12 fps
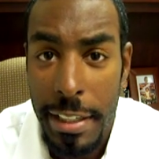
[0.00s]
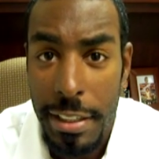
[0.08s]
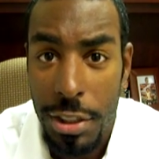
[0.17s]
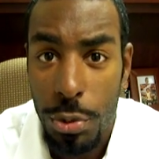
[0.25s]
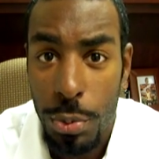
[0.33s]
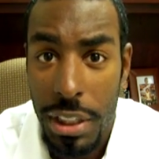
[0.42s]

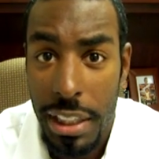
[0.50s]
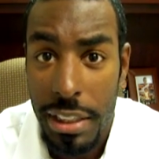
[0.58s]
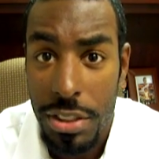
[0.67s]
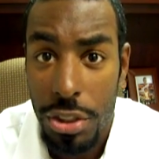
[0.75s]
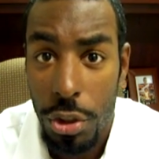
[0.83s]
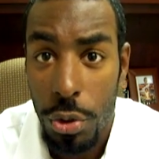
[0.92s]
this
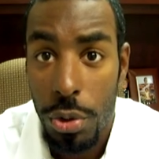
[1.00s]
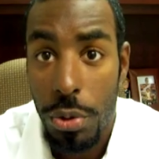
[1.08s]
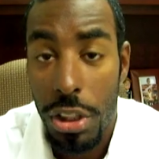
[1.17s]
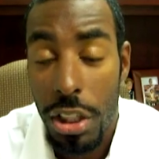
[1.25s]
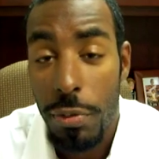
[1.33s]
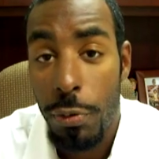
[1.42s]
weekend. So
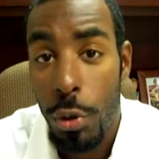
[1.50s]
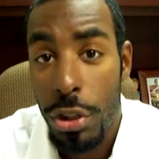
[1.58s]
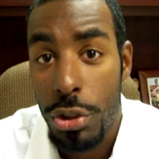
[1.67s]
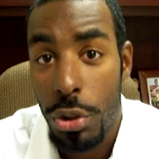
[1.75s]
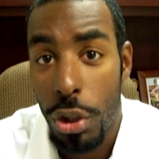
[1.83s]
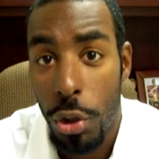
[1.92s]
we're looking
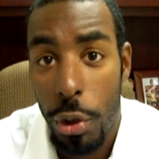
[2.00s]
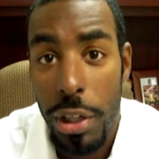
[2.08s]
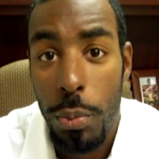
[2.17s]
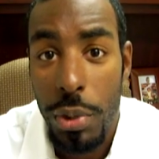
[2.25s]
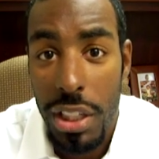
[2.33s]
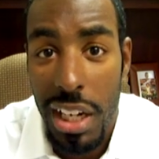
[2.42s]
forward to a
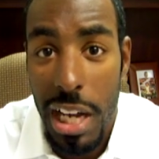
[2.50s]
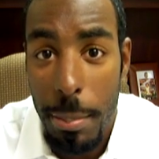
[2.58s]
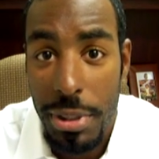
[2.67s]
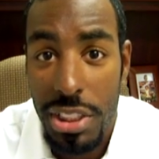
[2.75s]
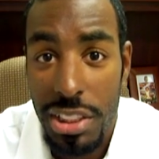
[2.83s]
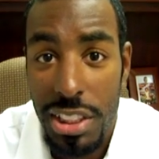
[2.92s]
great week of
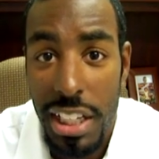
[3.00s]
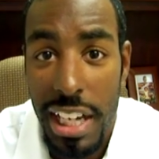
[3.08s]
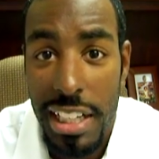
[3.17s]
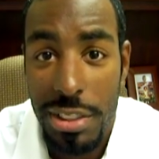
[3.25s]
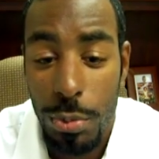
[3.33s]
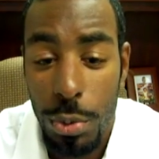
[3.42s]
competition,
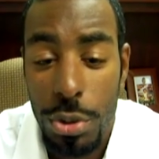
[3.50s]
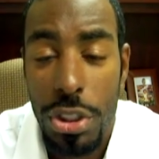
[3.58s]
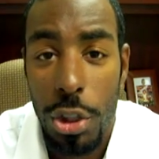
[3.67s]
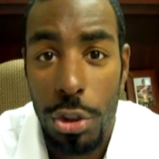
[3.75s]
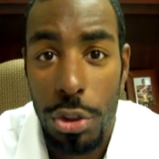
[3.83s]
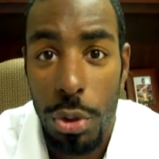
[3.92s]
guys, and we'll
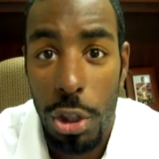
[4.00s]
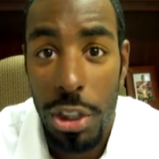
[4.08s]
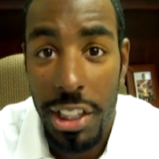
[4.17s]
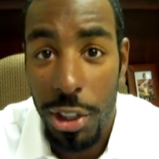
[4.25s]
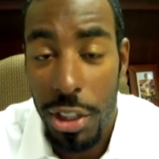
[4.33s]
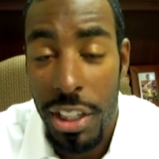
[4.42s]
talk to you all
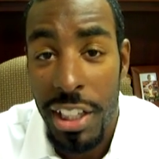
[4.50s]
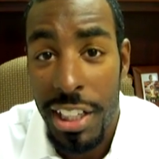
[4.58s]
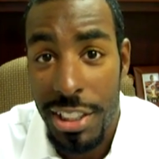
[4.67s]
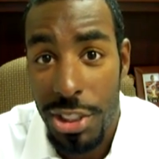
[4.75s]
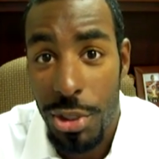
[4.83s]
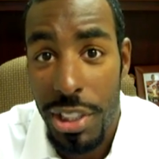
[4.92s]
later.
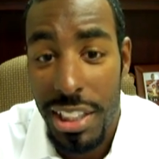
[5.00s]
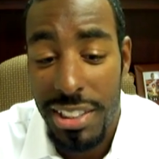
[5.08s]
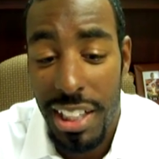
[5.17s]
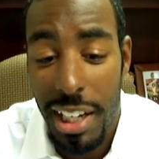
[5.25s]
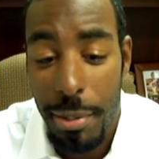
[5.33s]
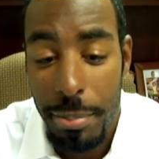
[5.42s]
Until next
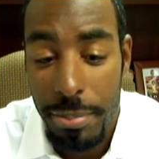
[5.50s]
time.